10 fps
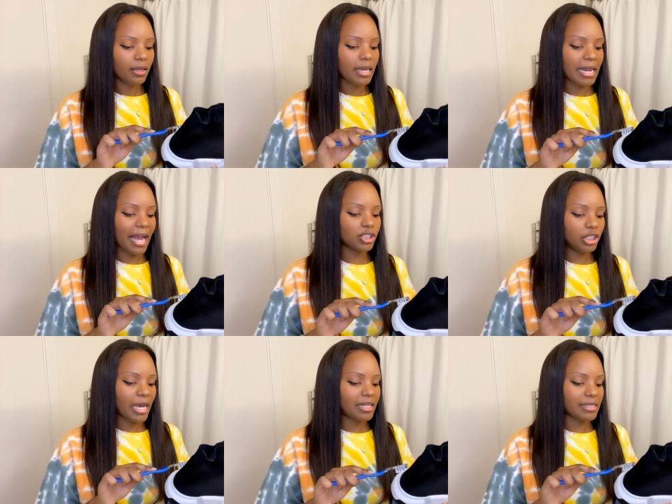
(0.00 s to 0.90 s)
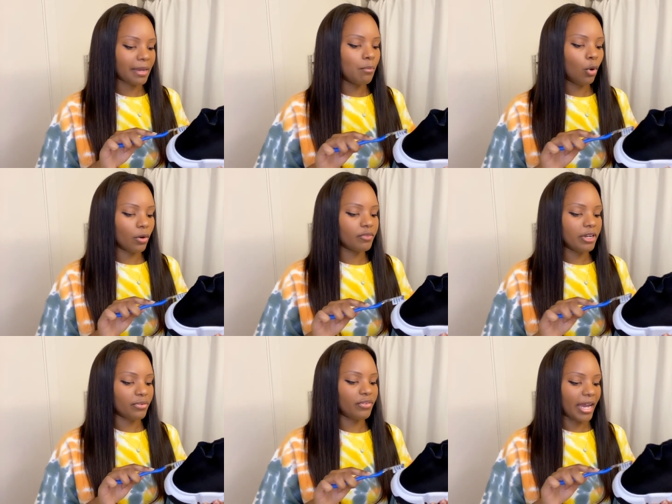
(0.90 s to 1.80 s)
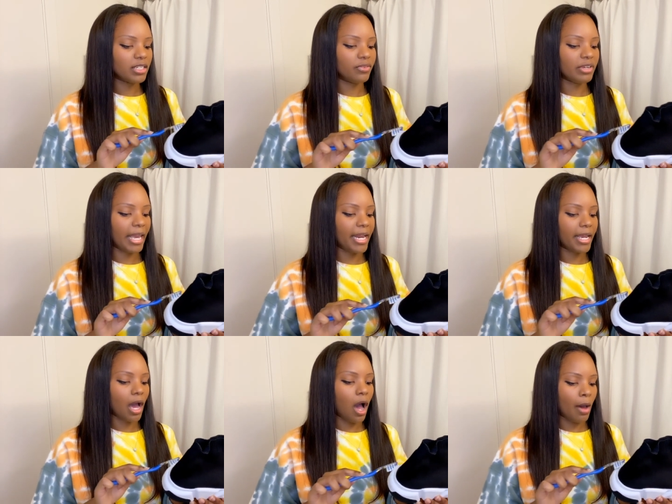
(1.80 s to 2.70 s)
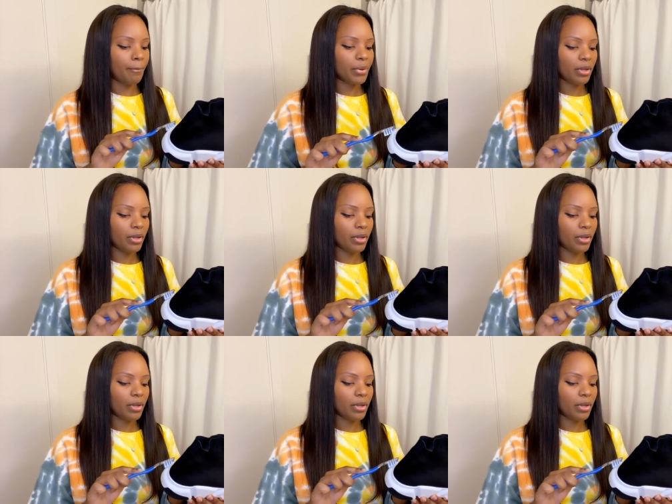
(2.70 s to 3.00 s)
it actually has like more of an effect of getting up